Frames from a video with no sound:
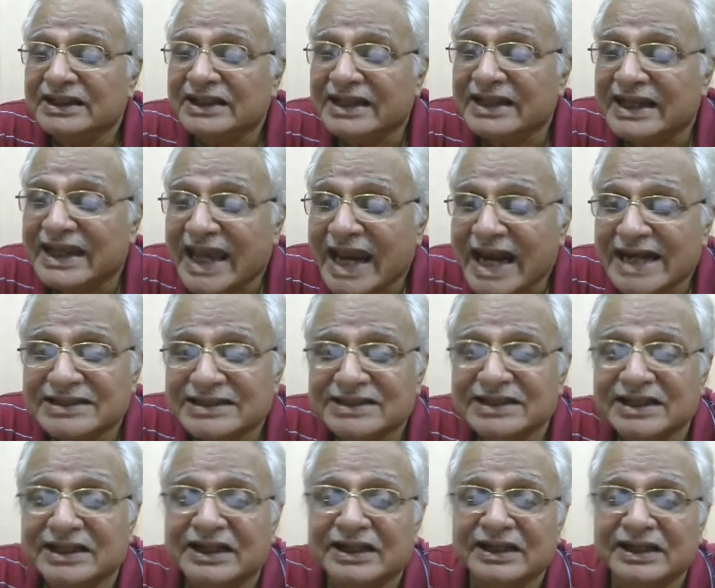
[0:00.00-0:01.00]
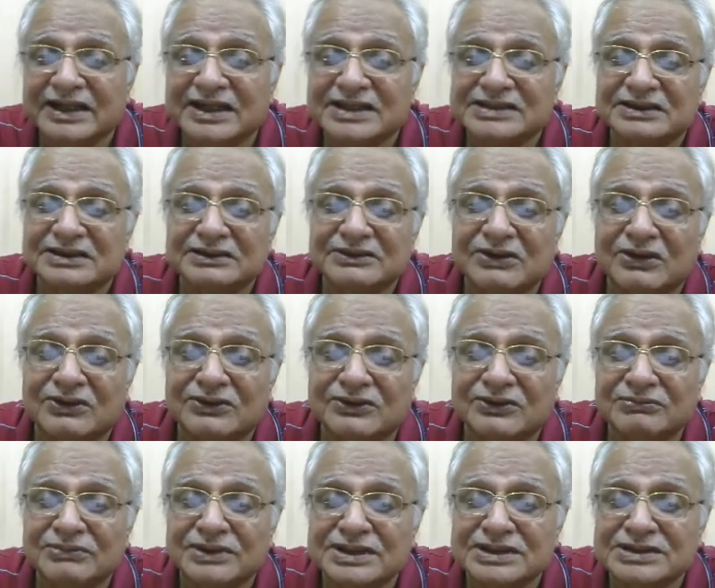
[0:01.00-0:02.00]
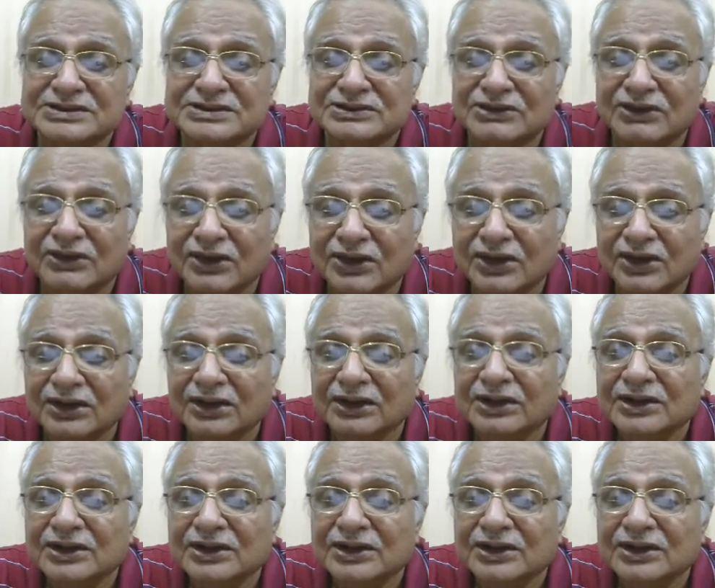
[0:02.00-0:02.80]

GAT declaration documents, or